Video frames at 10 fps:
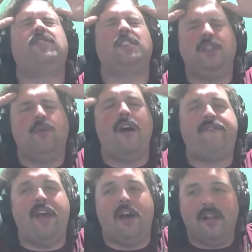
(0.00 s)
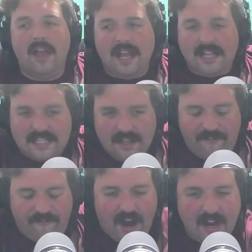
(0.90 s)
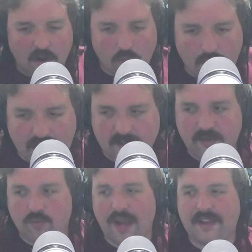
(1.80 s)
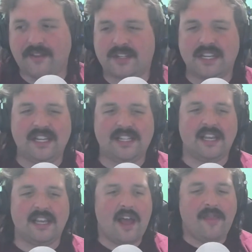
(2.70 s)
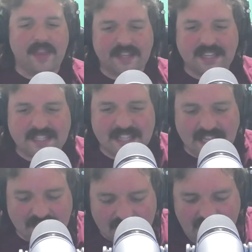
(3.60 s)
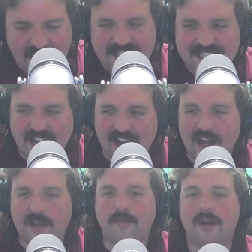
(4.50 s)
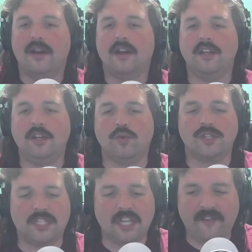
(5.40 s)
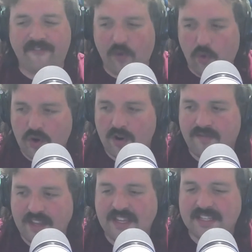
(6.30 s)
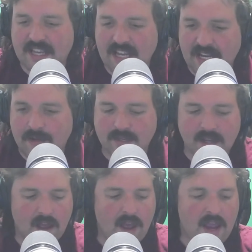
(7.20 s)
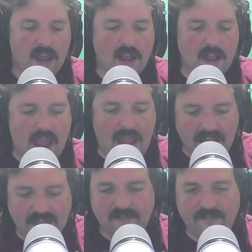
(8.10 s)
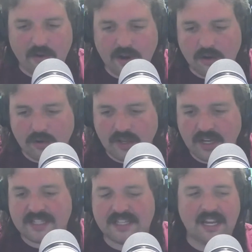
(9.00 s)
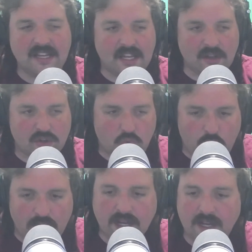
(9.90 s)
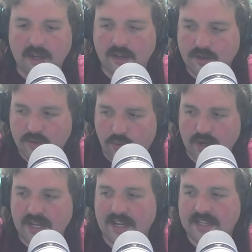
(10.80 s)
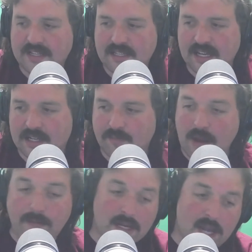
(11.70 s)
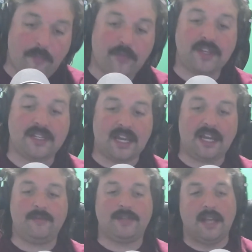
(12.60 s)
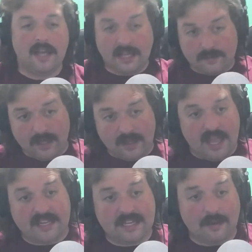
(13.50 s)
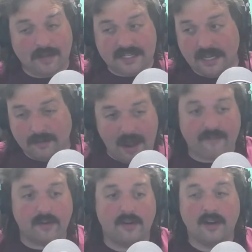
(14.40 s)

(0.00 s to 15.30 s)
the UFL, it's the final week of the regular season. This is the last time you will see 4 of these teams at the very earliest until 2026. Maybe a couple of these teams, this will be the last time you see them ever.